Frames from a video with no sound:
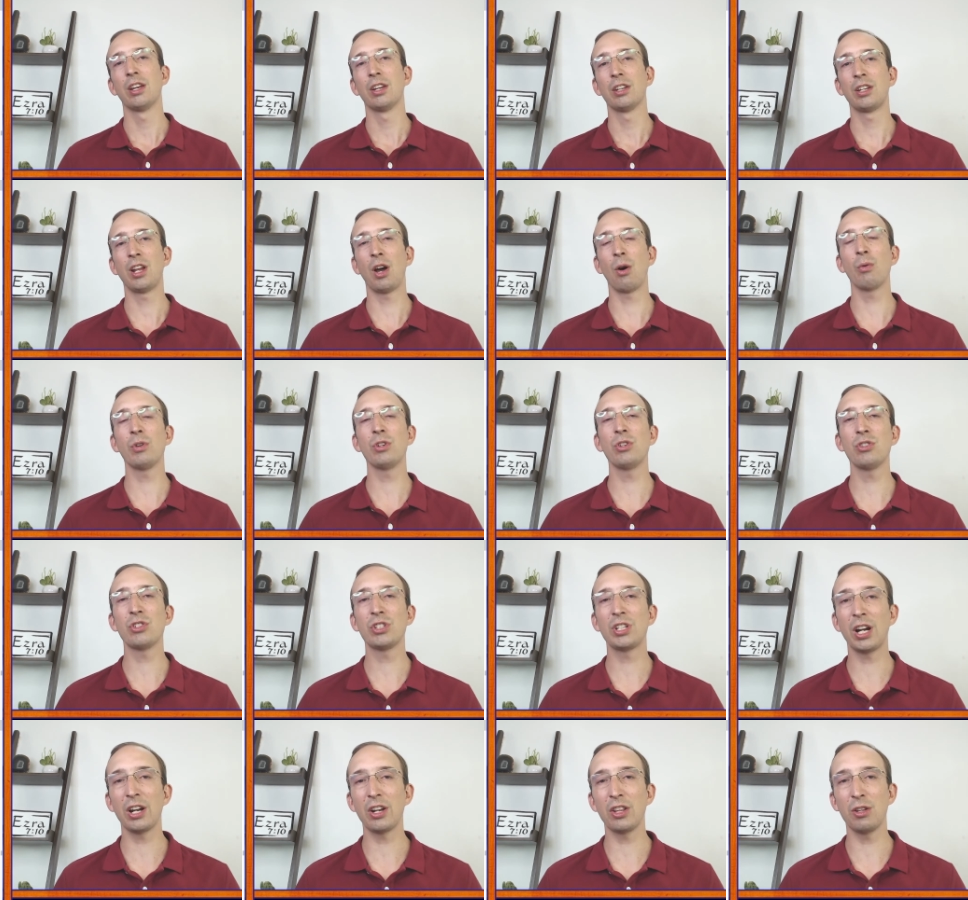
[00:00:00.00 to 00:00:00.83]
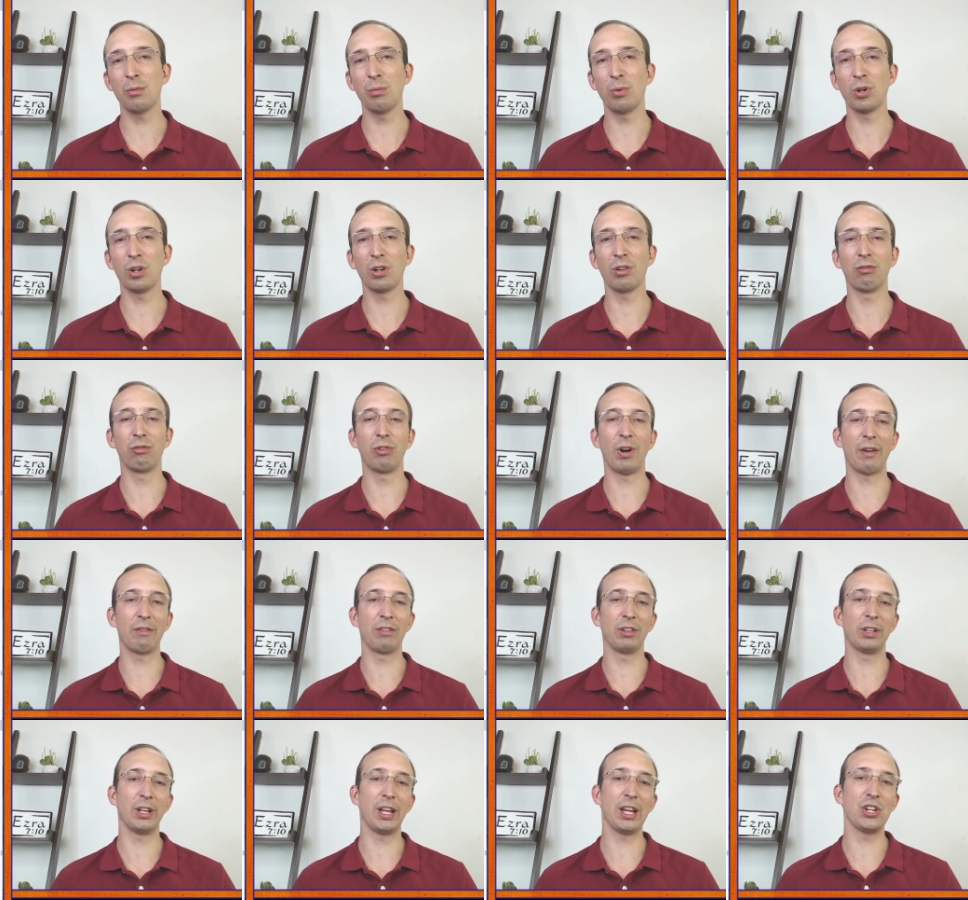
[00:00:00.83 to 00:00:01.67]
Now, when you study the book of
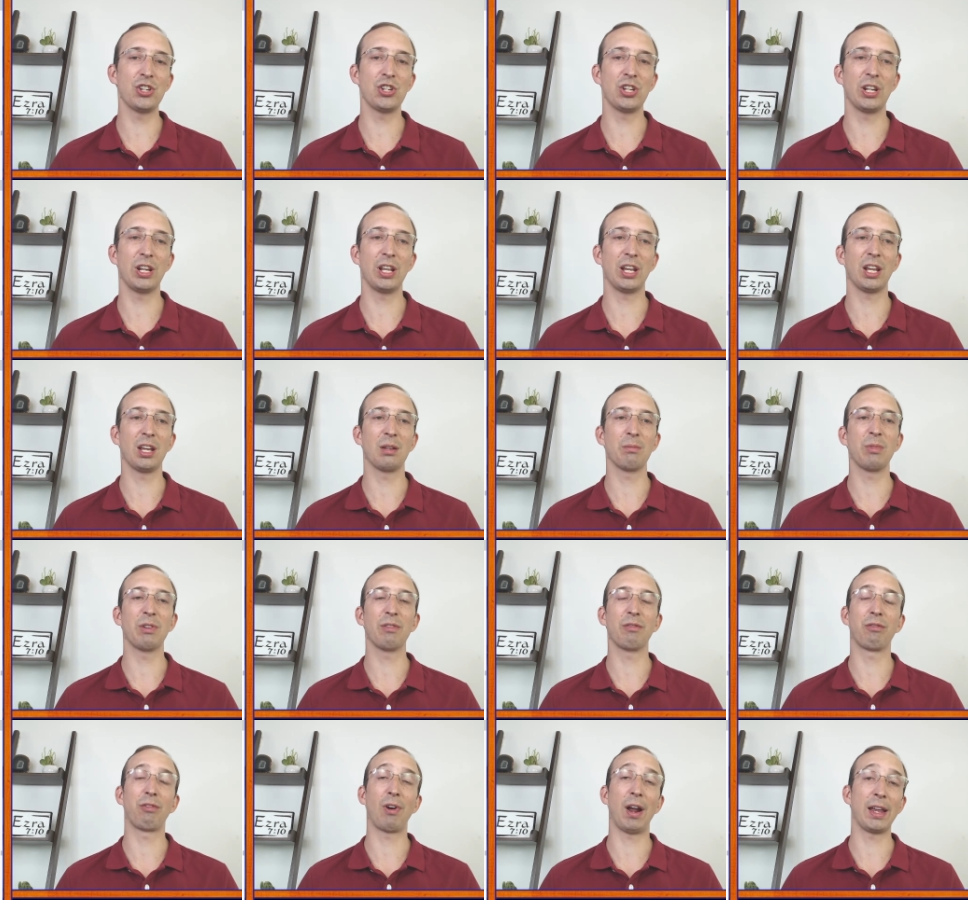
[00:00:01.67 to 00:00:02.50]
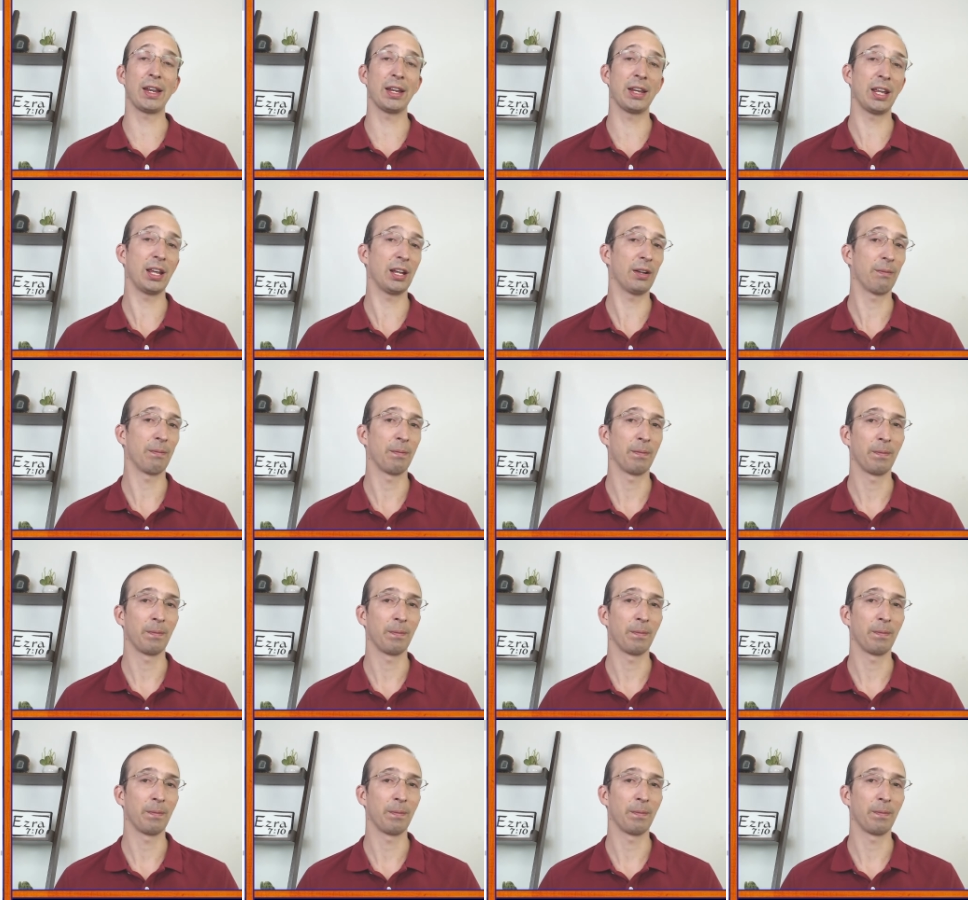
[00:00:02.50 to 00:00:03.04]
Revelation, it can be frightening.